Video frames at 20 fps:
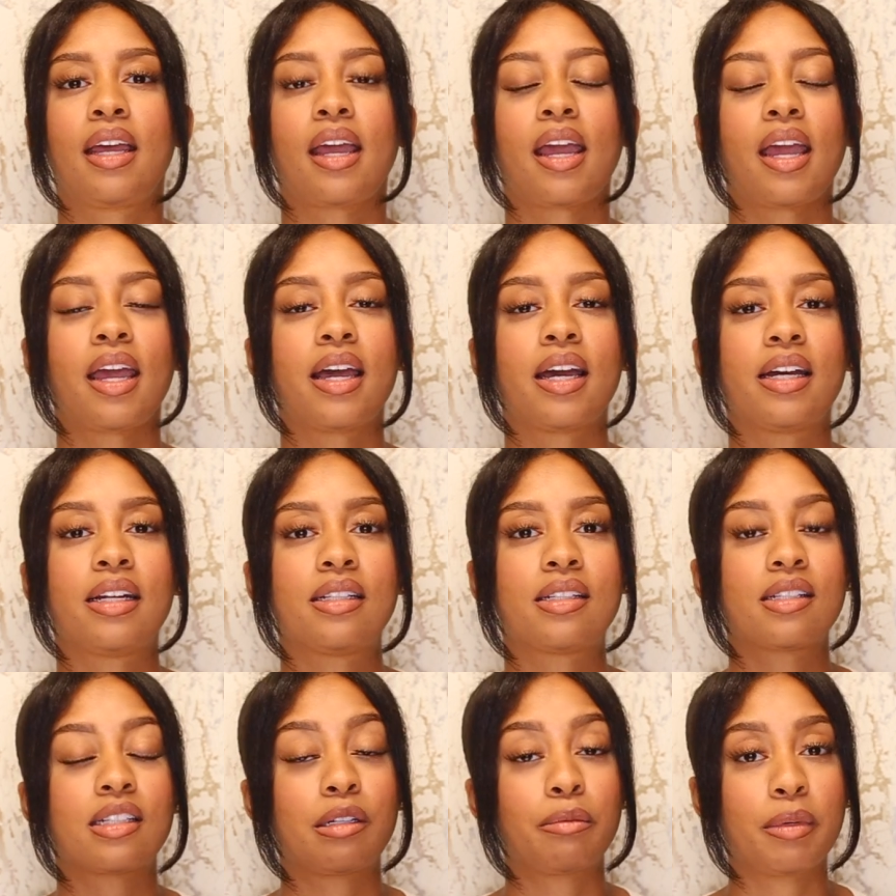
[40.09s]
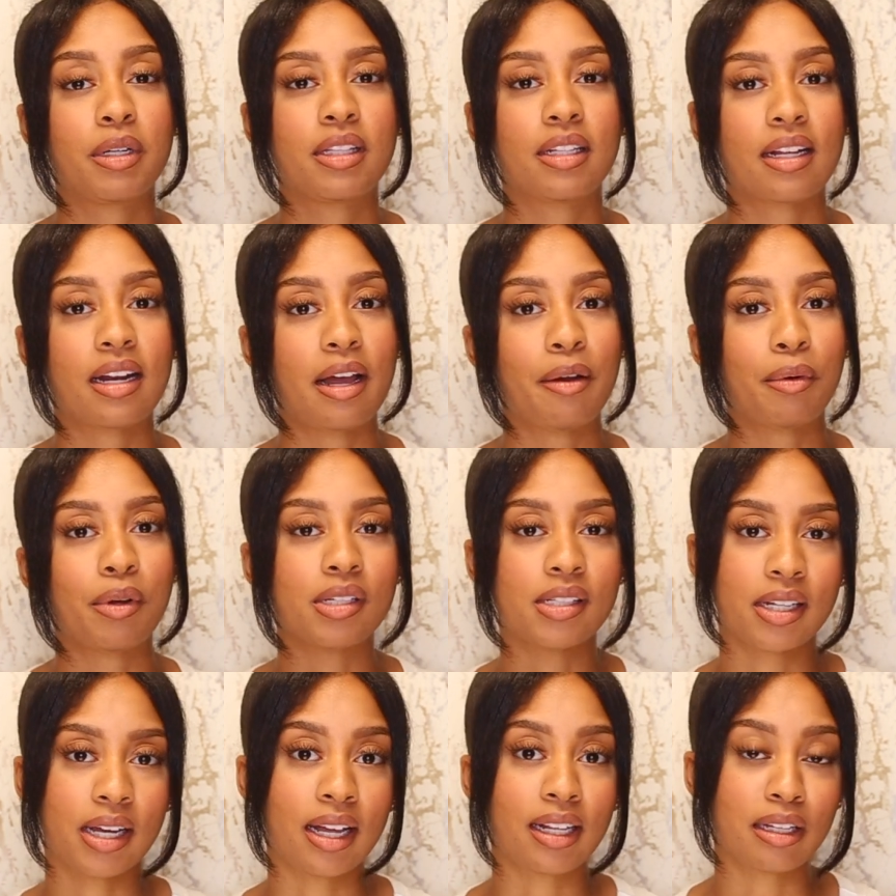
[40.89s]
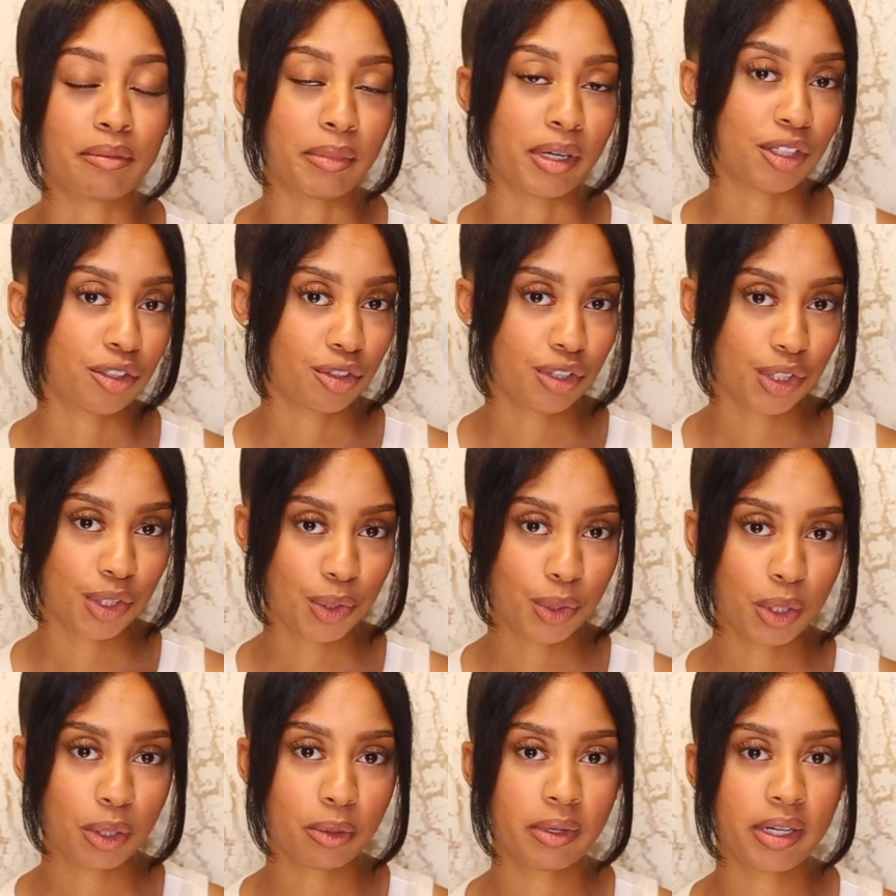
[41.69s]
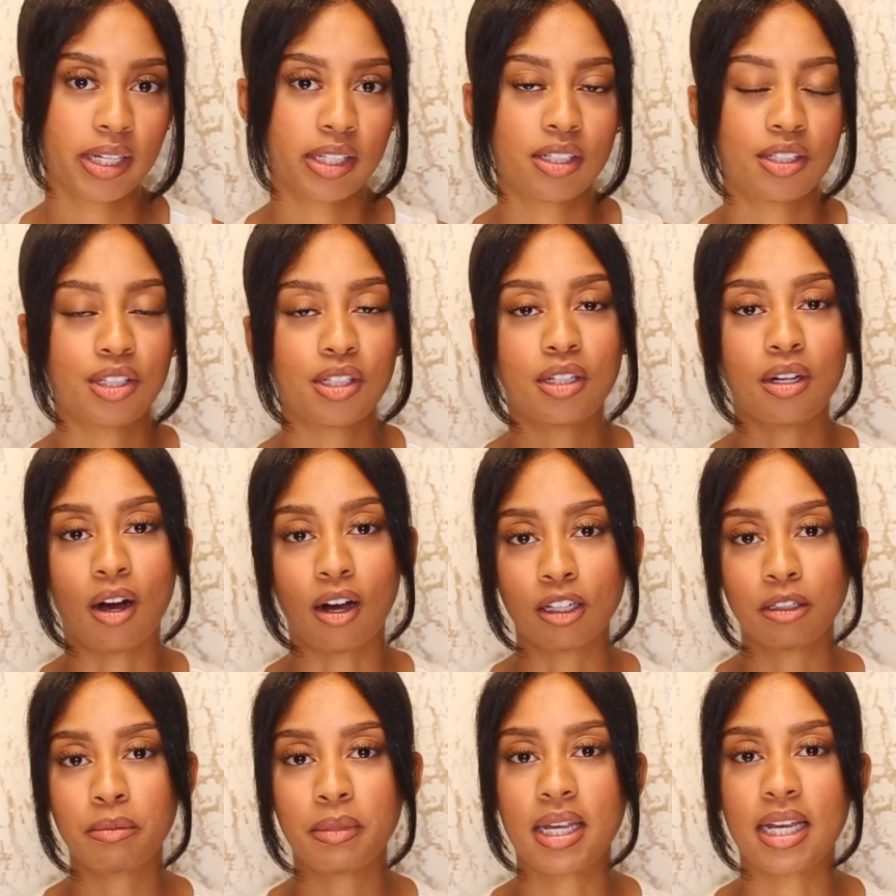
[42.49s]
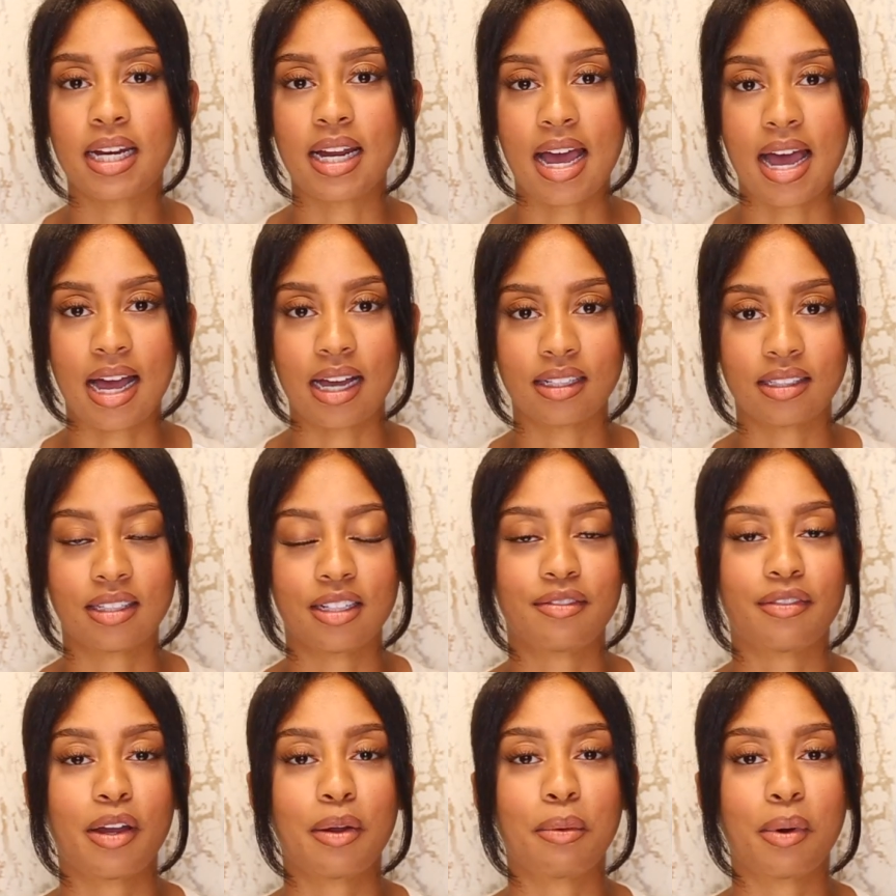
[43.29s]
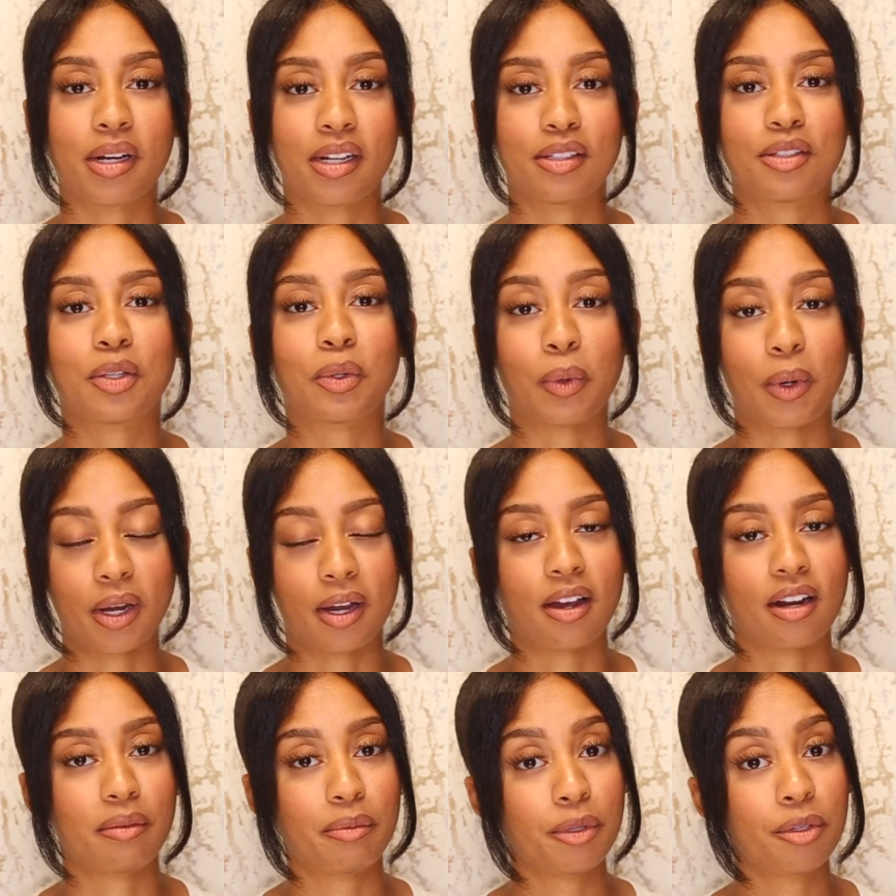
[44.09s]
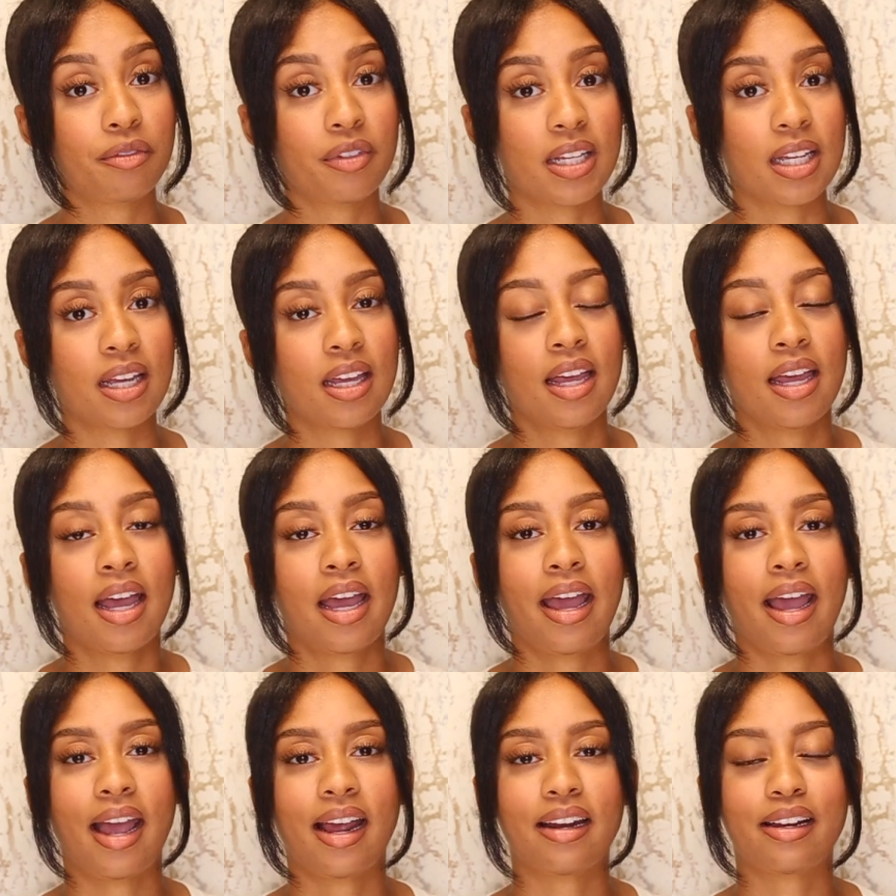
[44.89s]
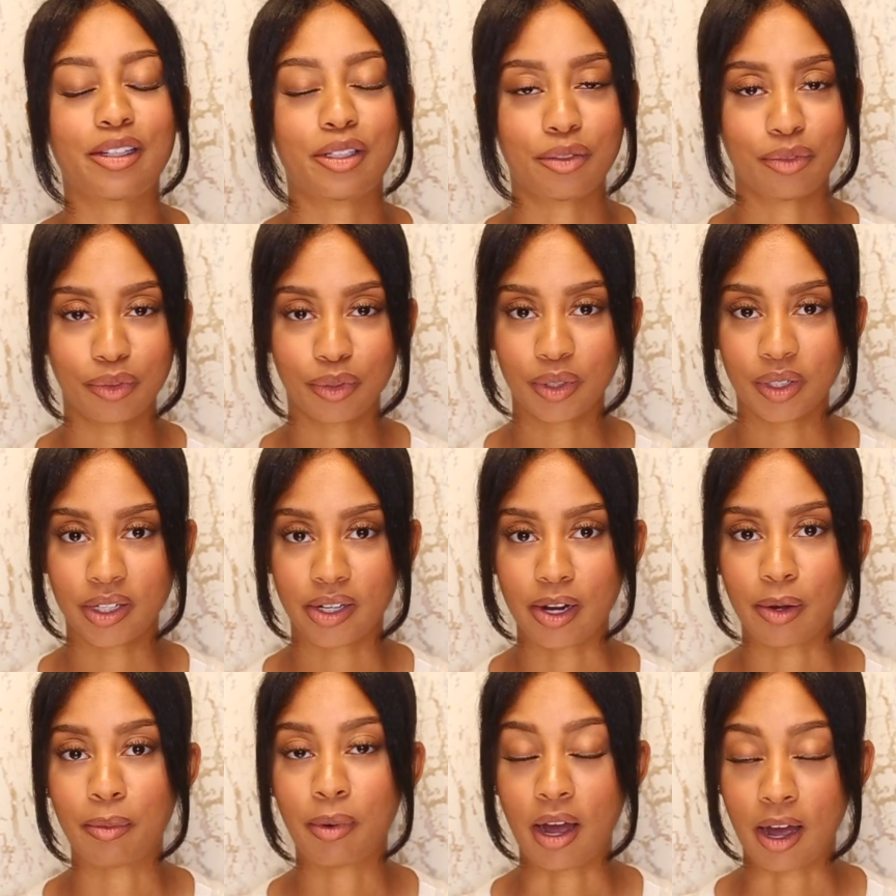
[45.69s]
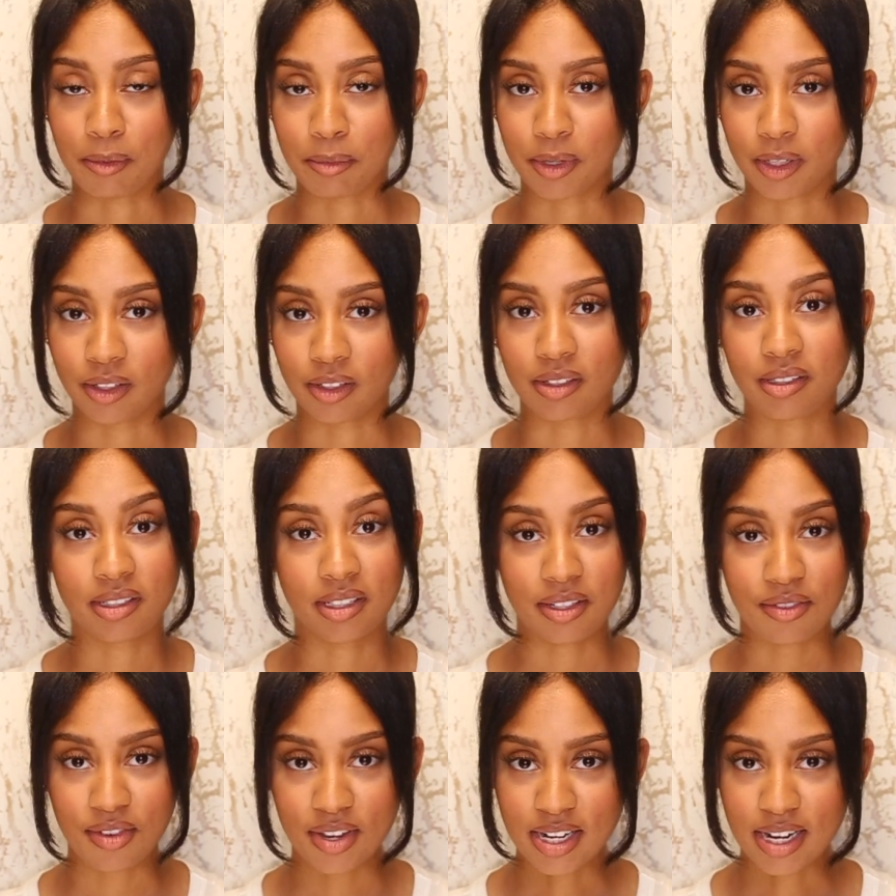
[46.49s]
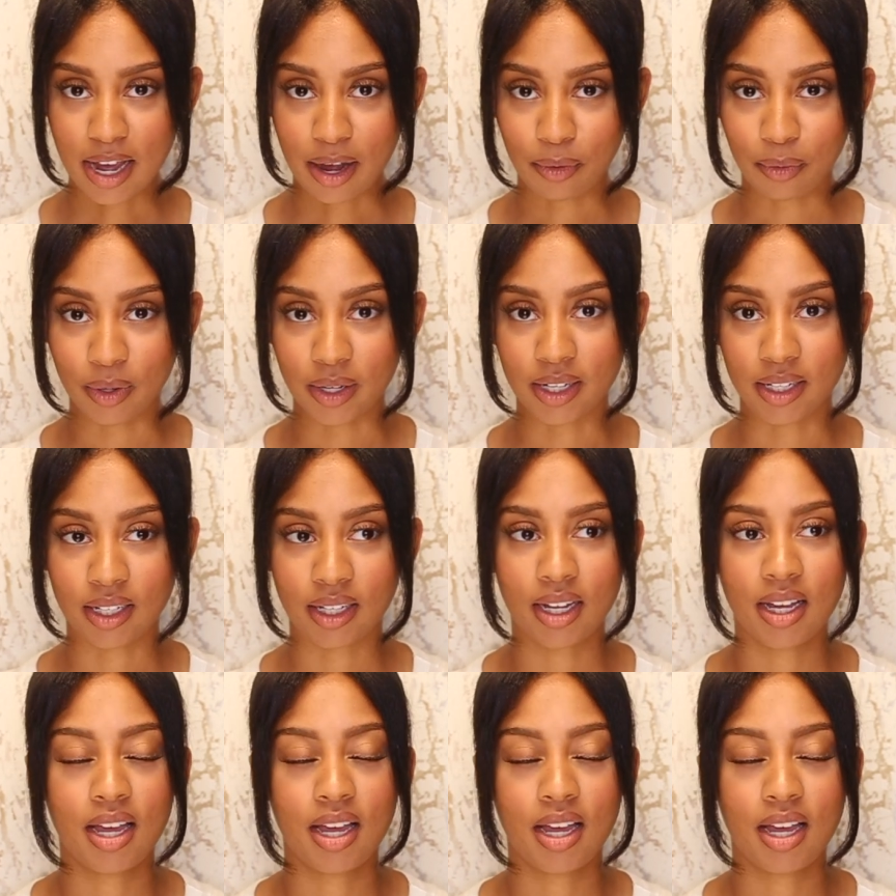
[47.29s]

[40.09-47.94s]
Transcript: and someone that I went to elementary school with, she called me and asked if I wanted to work on a movie and it's for a popular TV network.